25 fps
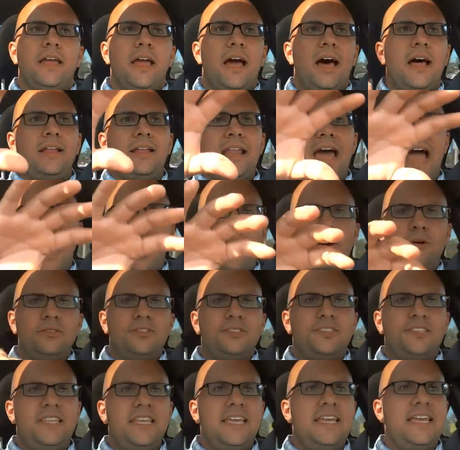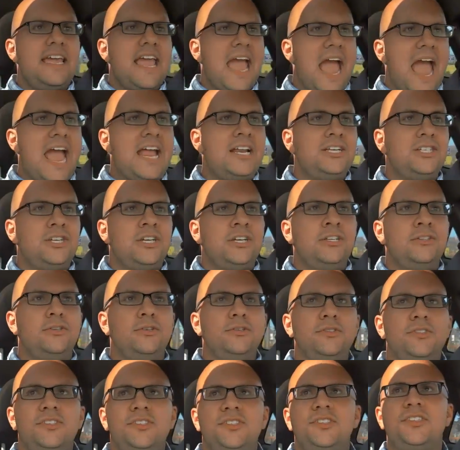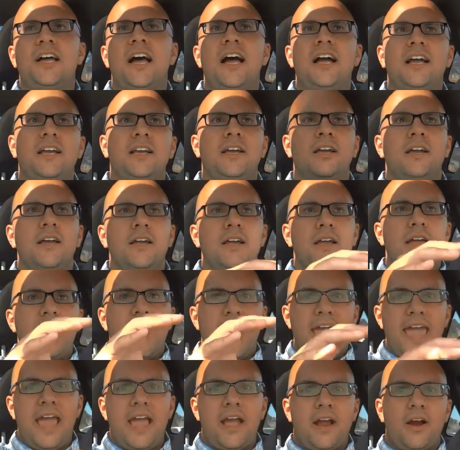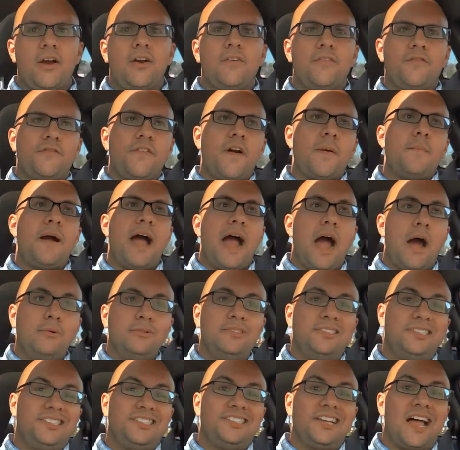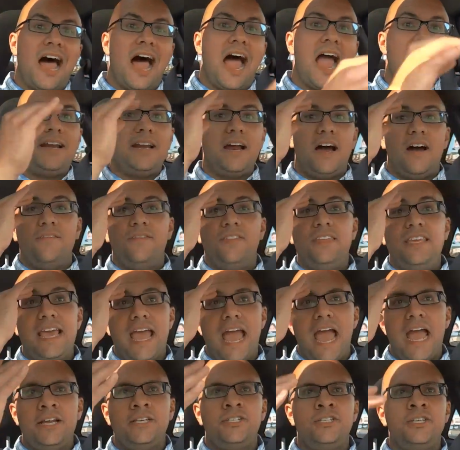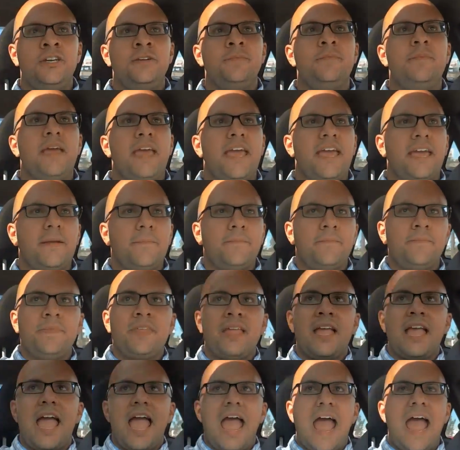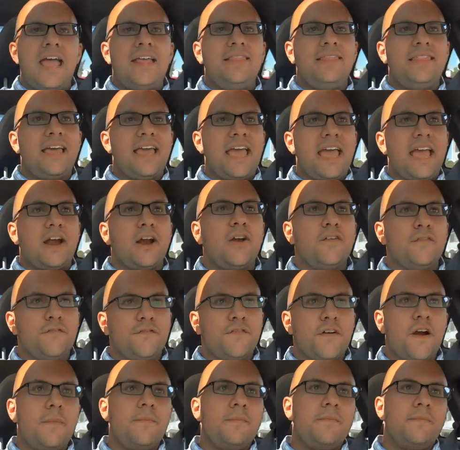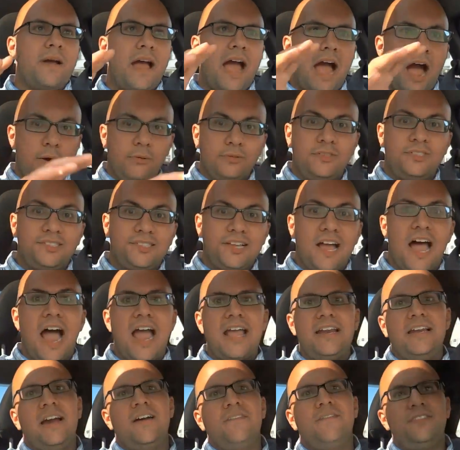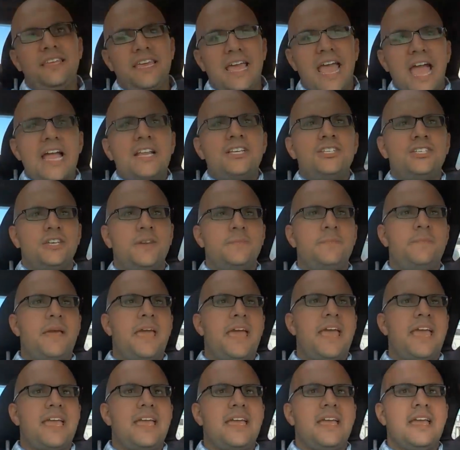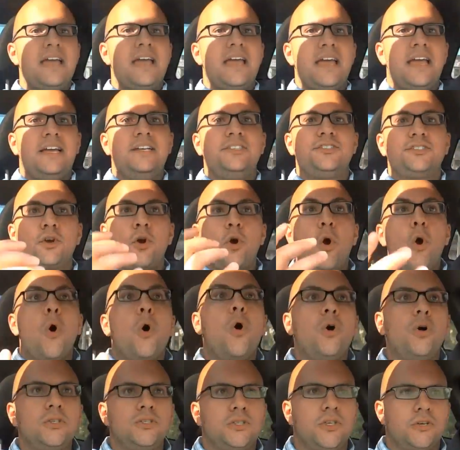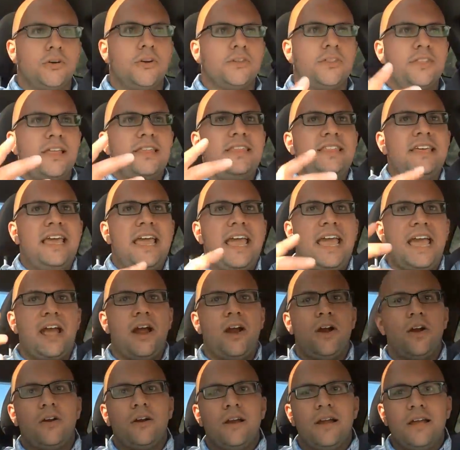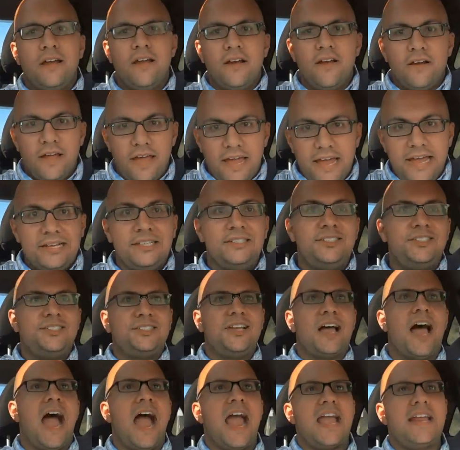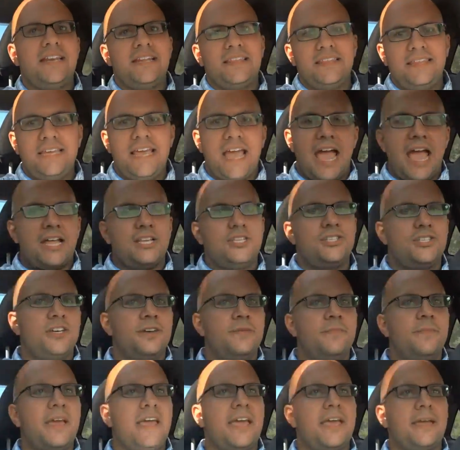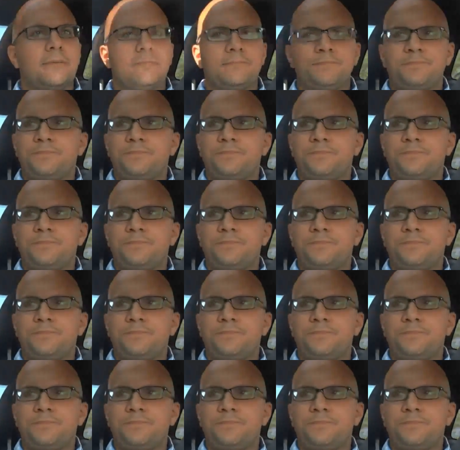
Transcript: allows the engine to suck air from outside of the engine bay. And the air from outside of the engine bay is colder than the air inside the engine bay.